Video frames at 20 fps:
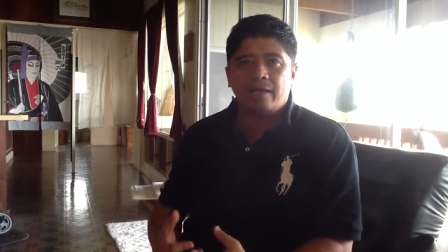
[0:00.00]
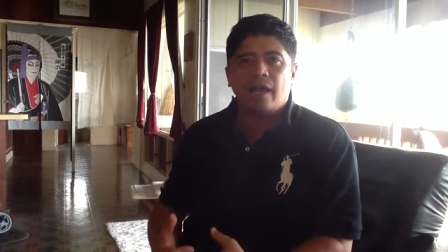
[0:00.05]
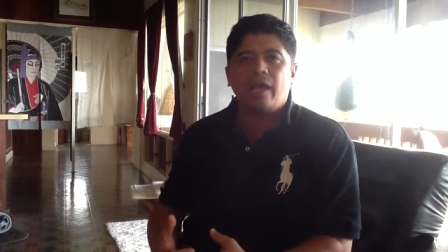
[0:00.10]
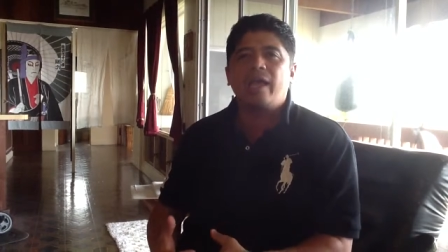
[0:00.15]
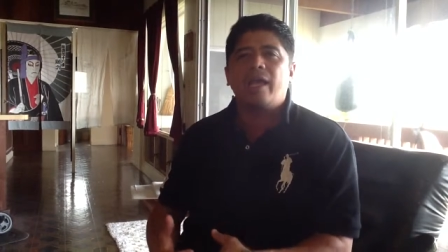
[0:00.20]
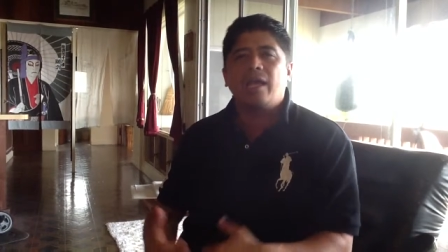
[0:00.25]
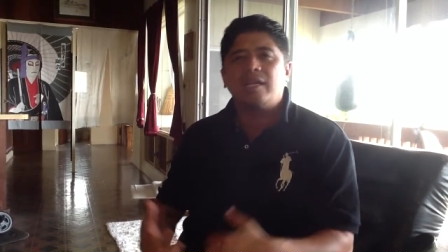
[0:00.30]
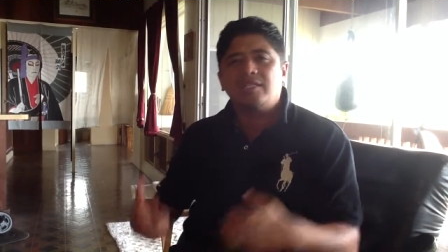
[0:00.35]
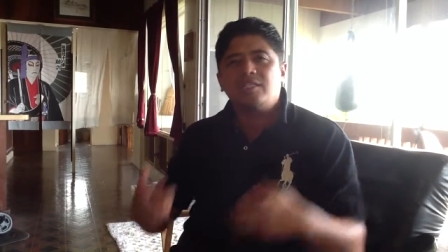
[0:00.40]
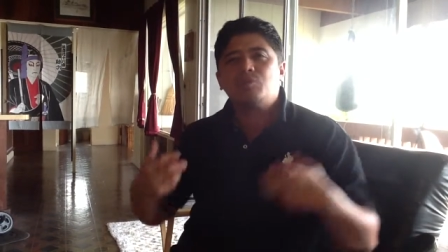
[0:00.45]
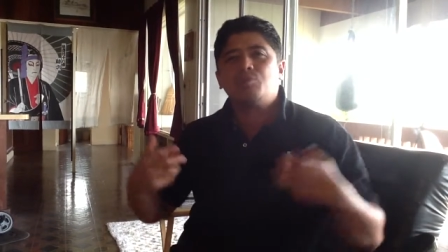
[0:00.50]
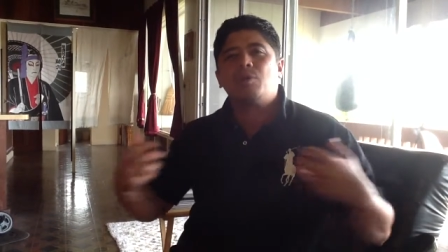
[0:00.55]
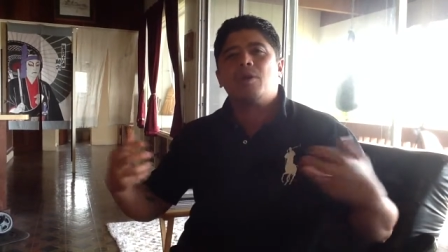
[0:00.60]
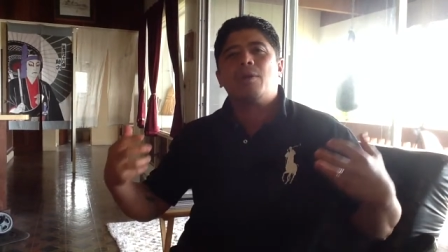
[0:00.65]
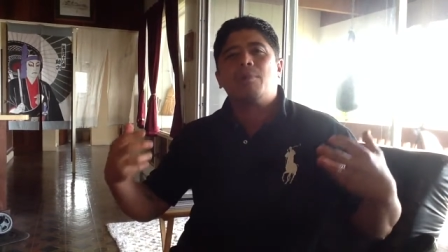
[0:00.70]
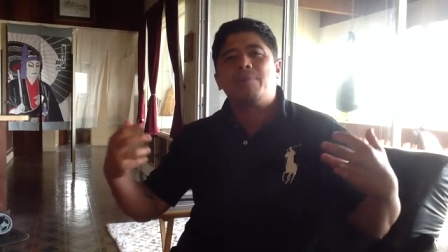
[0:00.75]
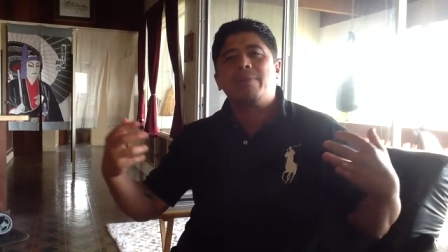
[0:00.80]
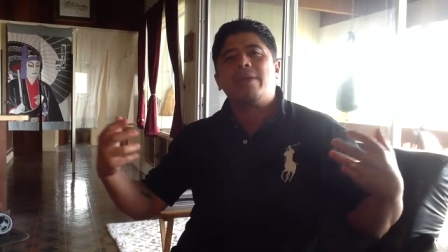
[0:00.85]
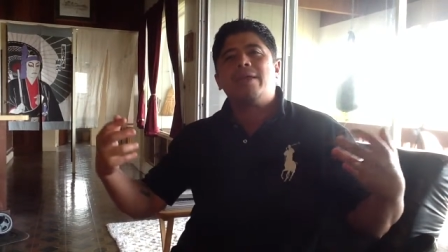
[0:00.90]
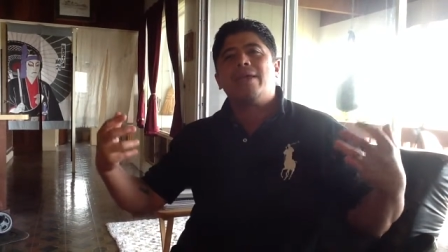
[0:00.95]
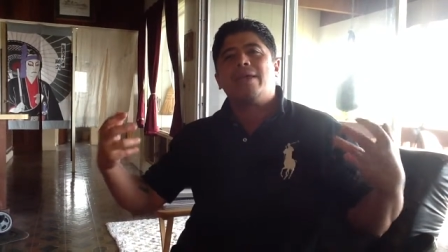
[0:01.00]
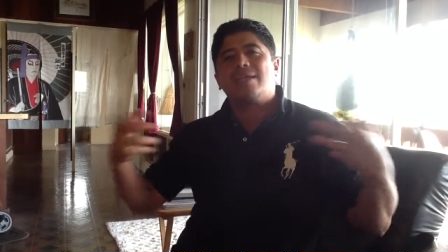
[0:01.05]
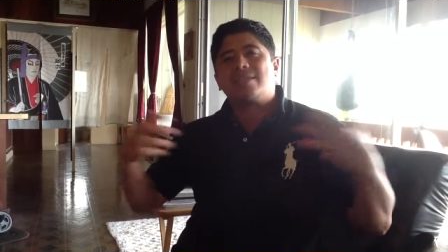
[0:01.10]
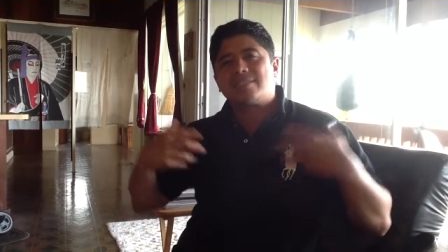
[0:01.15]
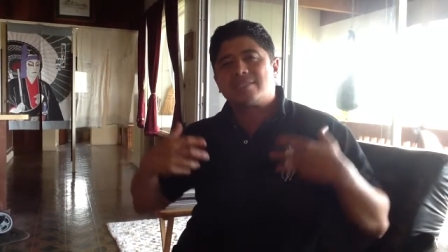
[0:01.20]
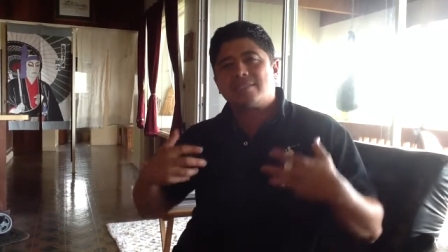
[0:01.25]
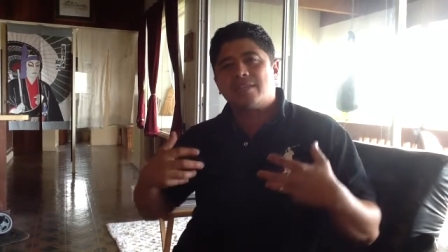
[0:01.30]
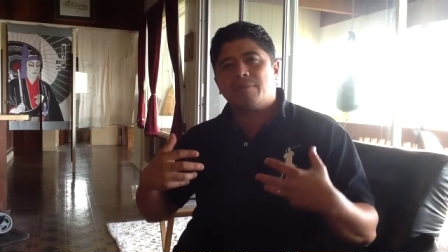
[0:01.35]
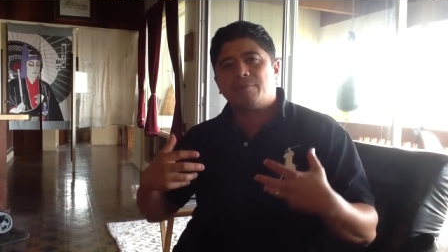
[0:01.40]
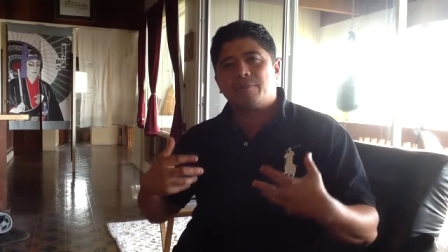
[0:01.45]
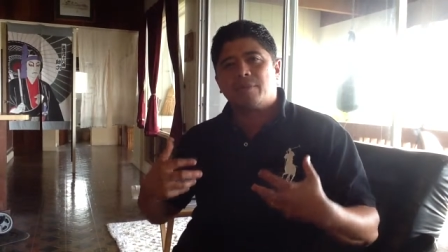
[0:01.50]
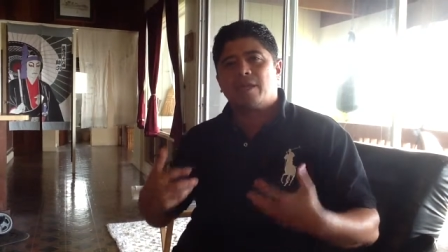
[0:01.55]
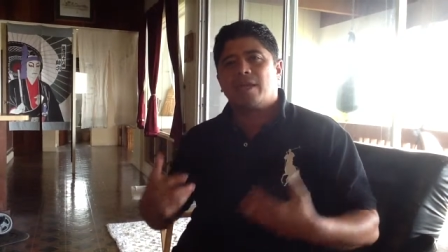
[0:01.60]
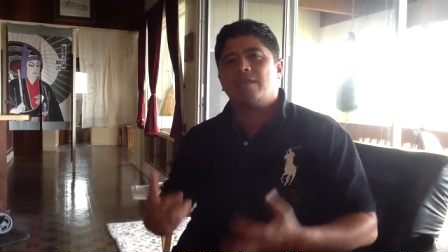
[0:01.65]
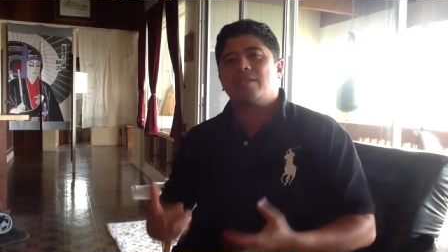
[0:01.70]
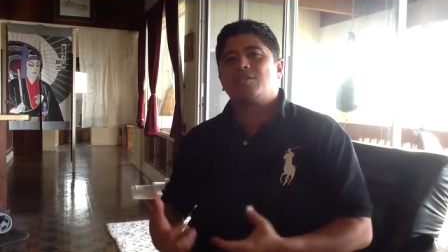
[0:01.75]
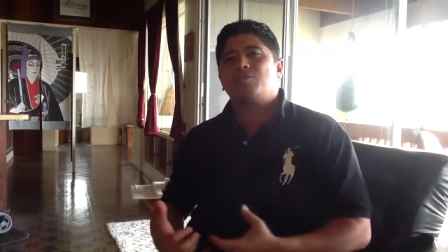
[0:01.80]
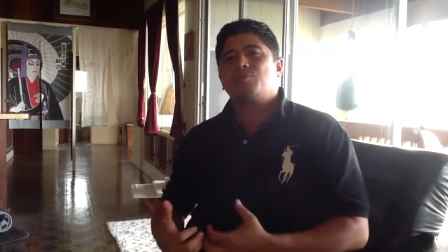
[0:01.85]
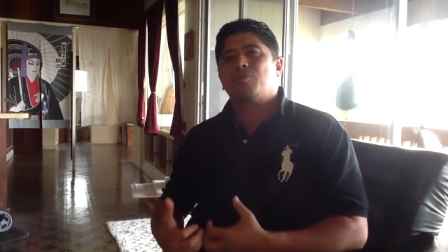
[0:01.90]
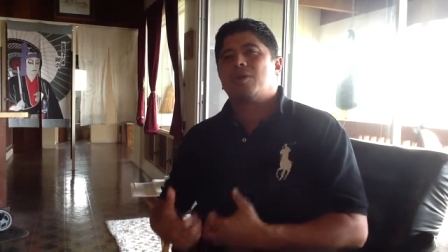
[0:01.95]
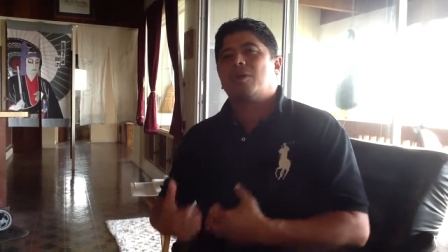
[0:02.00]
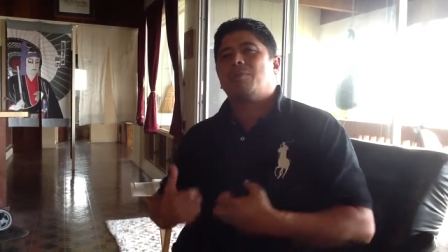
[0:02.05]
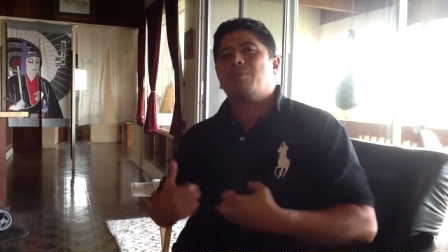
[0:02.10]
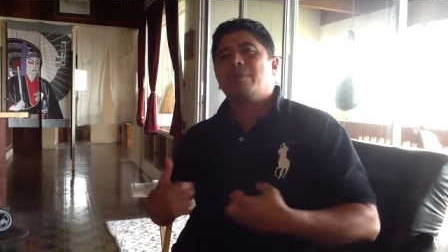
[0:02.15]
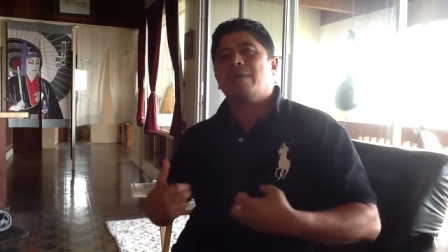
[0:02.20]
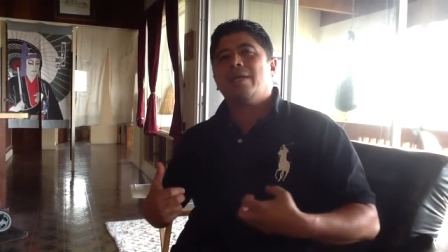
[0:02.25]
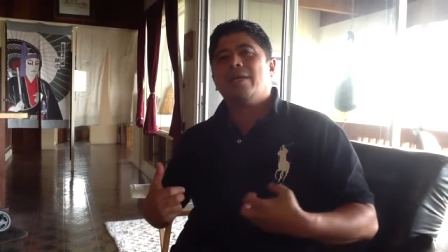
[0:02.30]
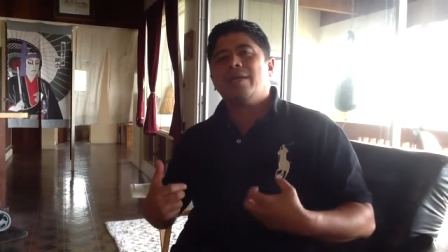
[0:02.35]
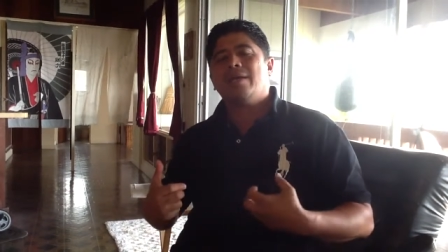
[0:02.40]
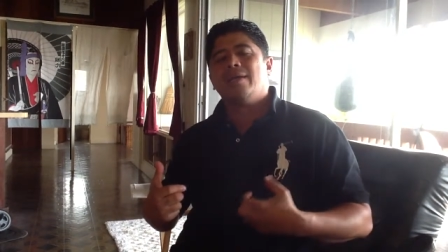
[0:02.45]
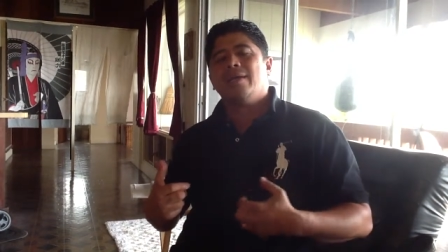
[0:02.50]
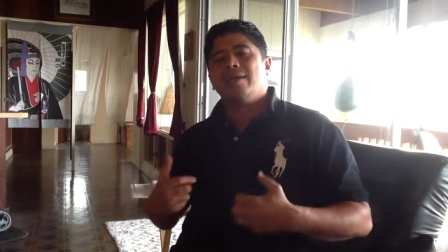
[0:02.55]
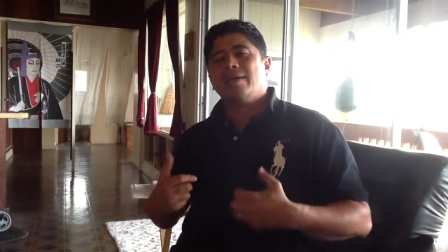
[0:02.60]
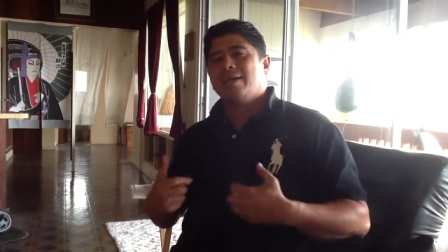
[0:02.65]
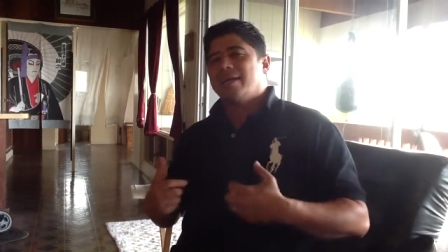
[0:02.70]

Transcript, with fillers: Like, I just want to be accepted. I just want to be,